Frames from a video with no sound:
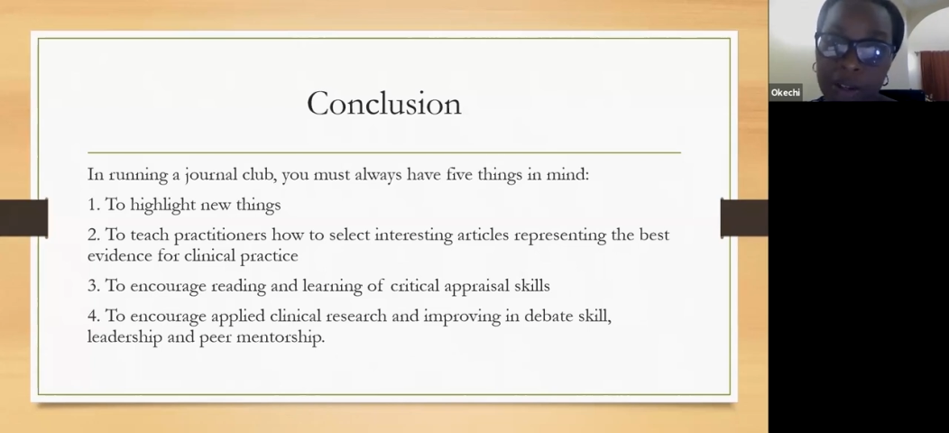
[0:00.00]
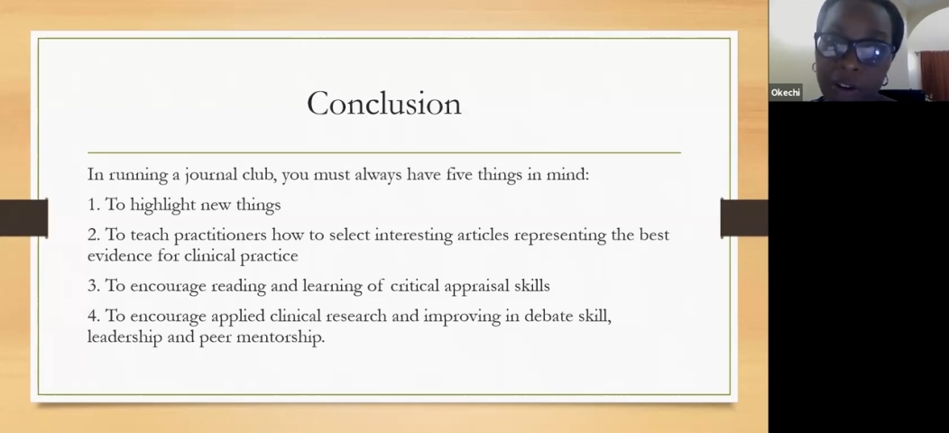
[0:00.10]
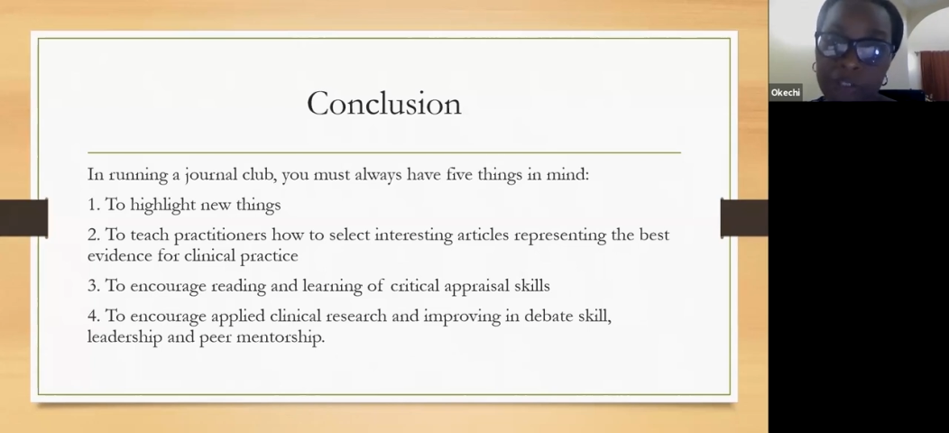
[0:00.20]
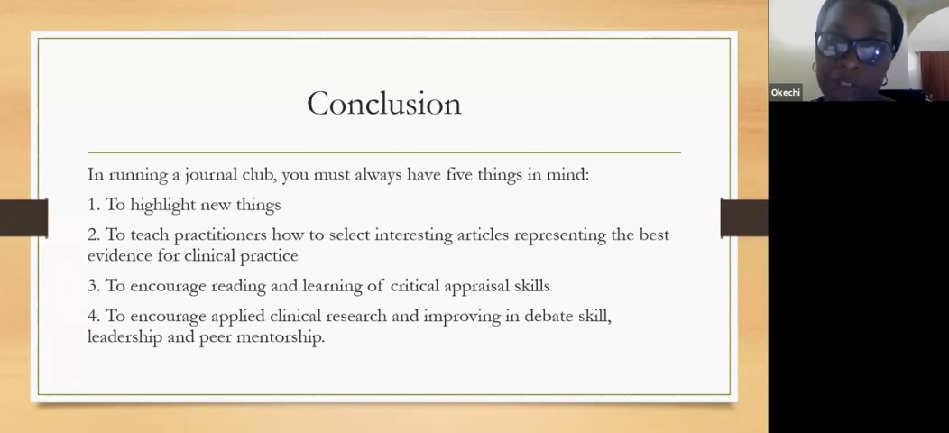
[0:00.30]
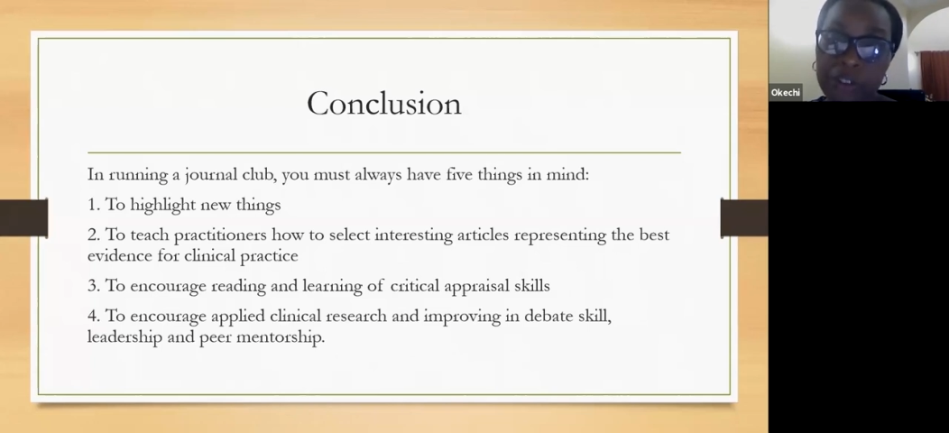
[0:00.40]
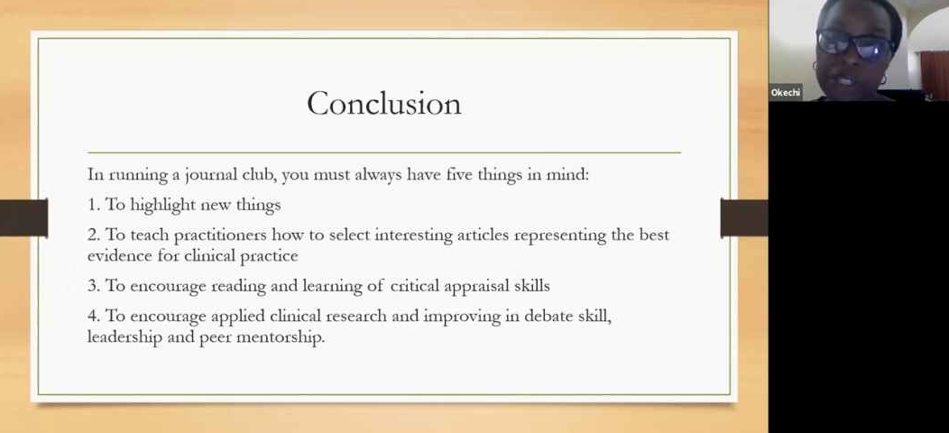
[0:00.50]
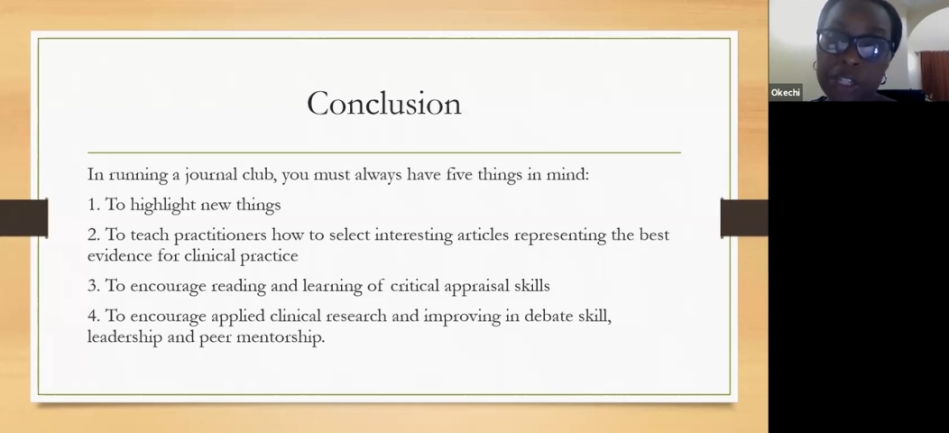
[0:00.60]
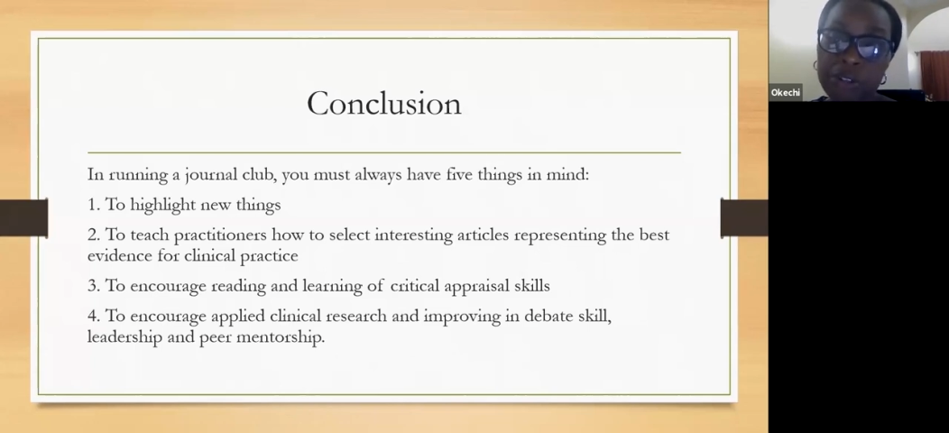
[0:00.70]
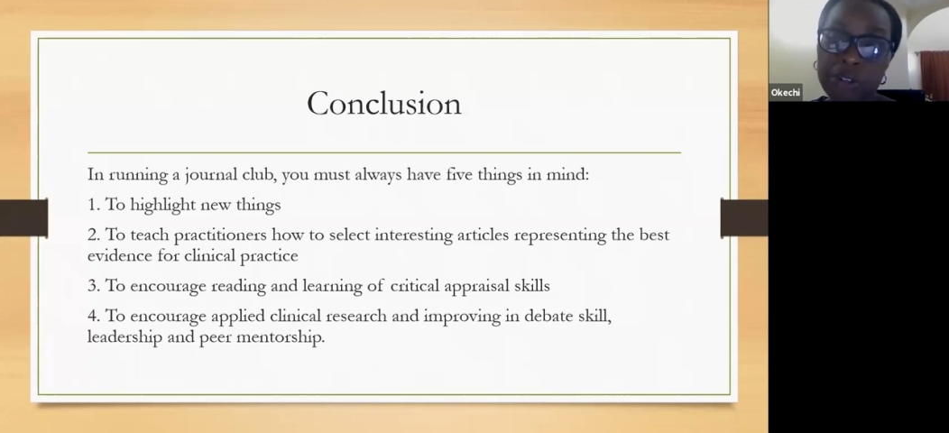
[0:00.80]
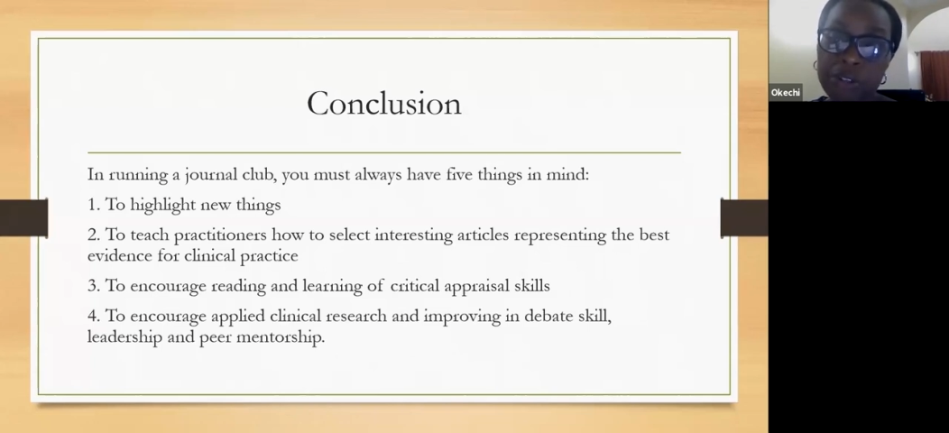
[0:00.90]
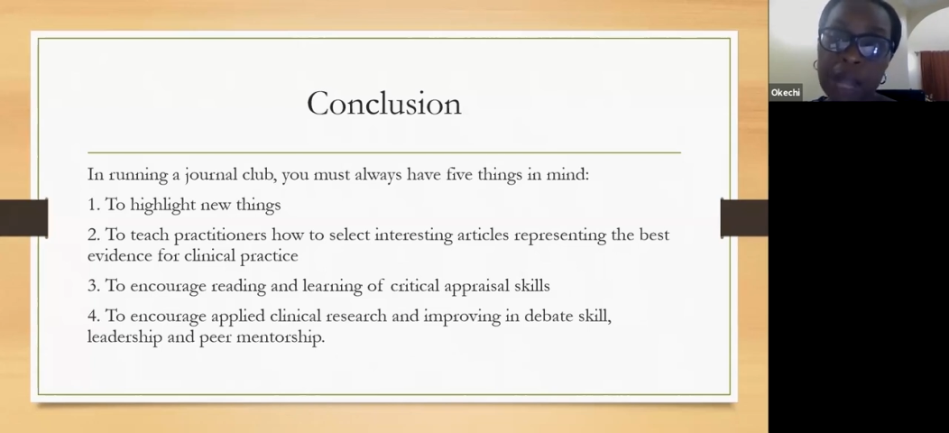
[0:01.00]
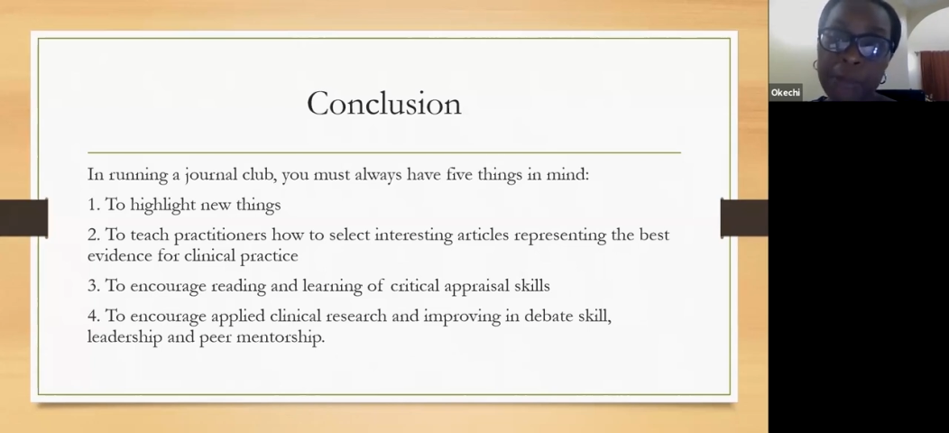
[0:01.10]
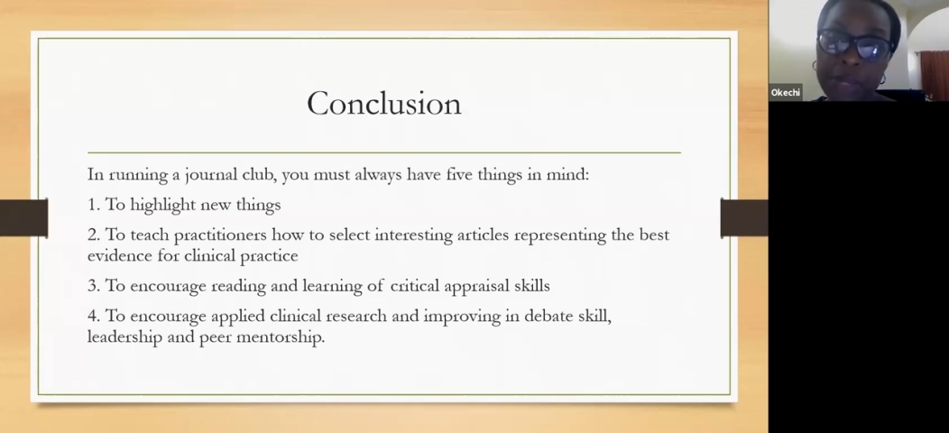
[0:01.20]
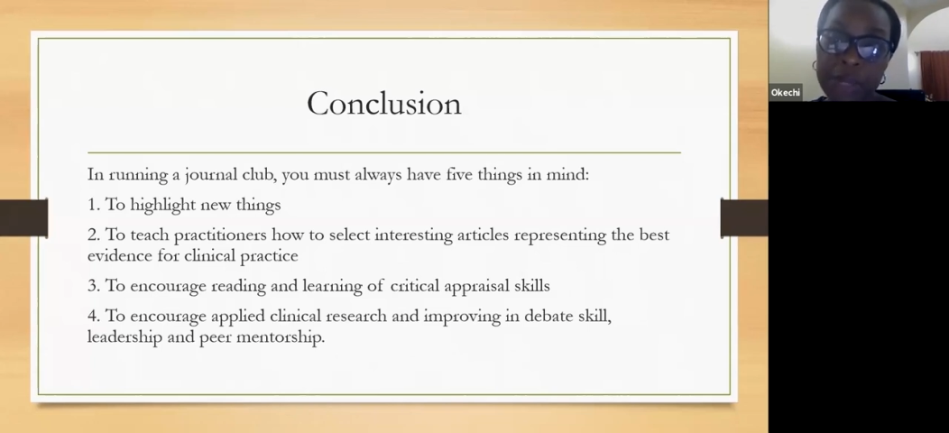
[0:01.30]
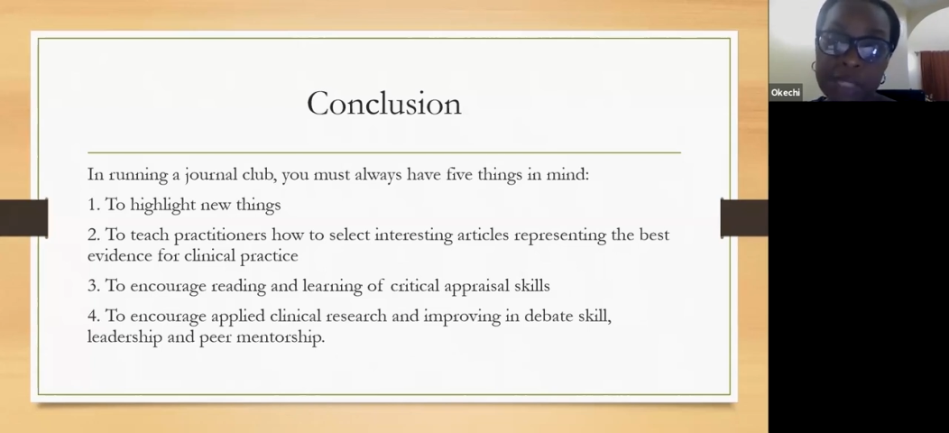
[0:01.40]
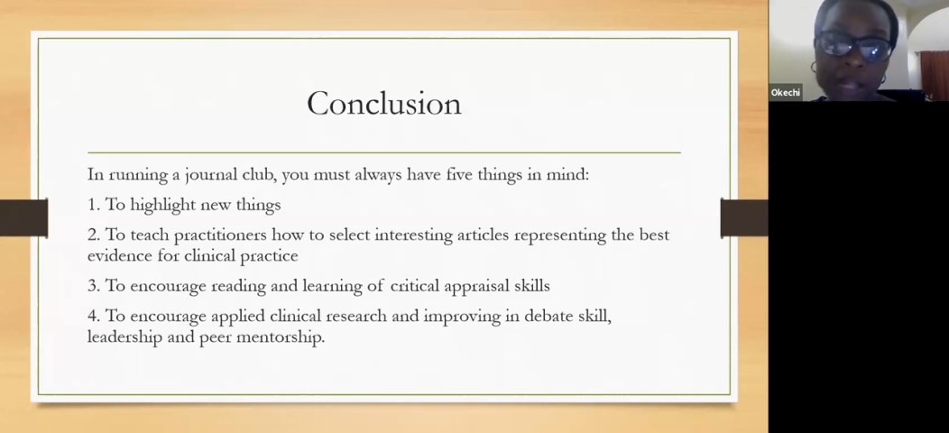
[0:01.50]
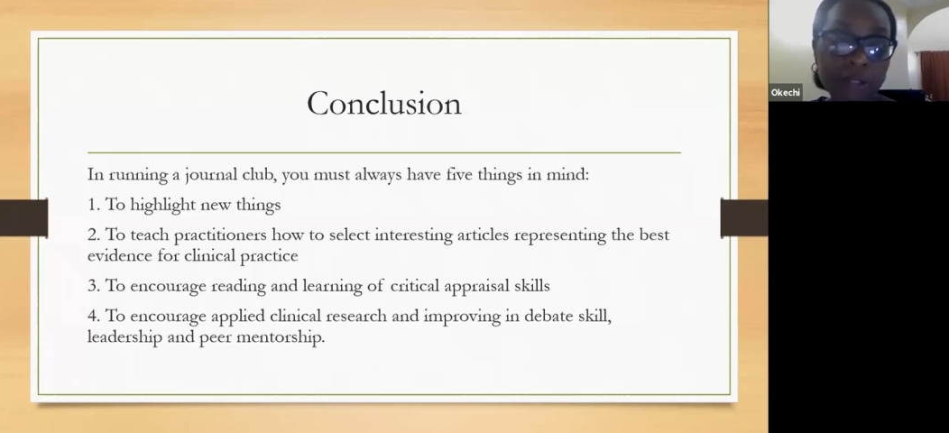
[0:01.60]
of critical appraisal